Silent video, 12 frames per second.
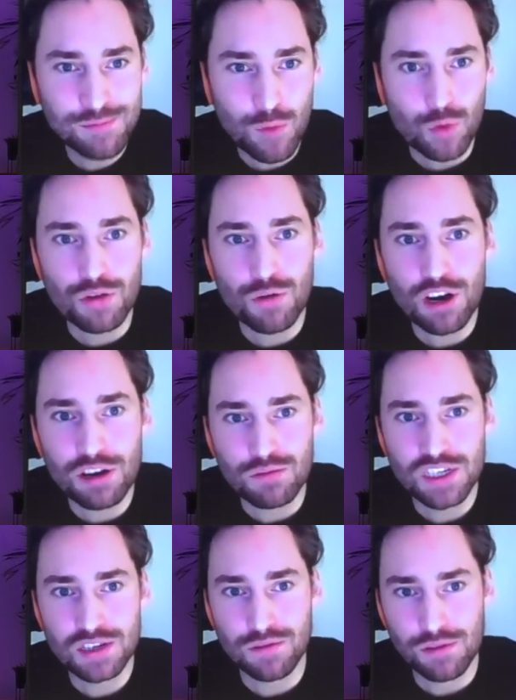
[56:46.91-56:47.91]
or you are at
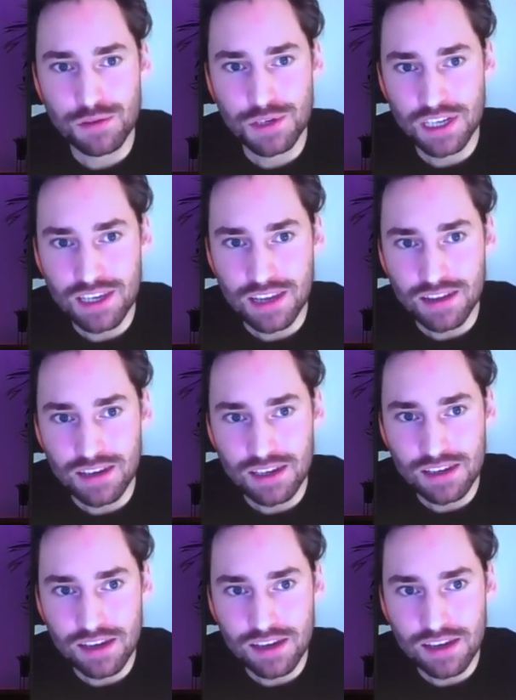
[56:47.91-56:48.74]
risk of losing a candidate.